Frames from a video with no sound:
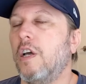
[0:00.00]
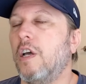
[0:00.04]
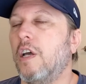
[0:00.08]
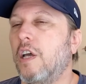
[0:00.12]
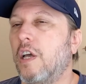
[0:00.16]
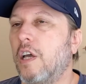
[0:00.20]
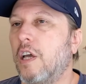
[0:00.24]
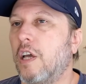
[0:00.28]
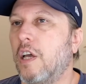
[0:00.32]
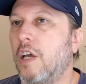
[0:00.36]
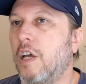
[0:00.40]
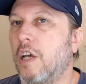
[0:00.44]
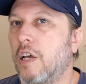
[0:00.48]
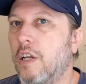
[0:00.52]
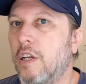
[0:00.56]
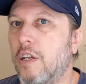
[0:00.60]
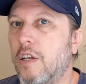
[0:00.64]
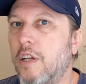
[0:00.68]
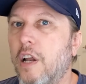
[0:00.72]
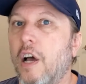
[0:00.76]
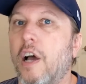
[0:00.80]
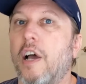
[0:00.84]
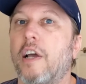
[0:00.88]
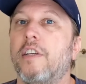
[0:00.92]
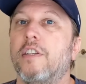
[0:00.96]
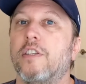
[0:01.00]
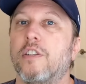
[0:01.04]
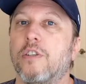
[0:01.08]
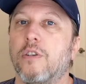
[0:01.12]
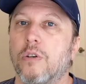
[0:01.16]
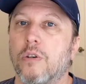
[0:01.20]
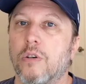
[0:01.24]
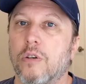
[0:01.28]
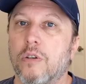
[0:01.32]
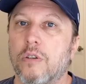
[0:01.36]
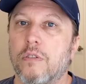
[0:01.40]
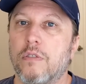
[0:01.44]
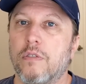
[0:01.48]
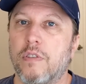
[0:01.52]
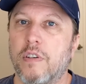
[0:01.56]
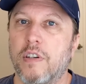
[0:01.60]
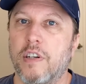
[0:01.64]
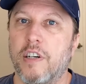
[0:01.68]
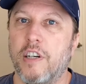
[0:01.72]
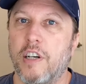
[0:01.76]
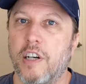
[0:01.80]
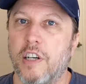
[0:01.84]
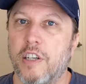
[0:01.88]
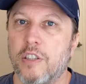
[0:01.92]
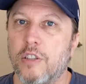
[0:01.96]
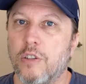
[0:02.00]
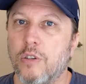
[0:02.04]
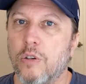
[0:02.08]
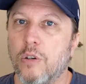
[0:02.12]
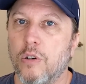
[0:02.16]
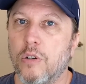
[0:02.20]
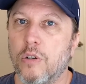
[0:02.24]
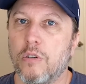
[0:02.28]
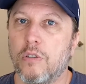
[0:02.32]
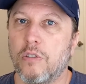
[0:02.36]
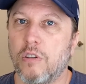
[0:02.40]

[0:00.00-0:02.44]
And nice goal. Very nice goal.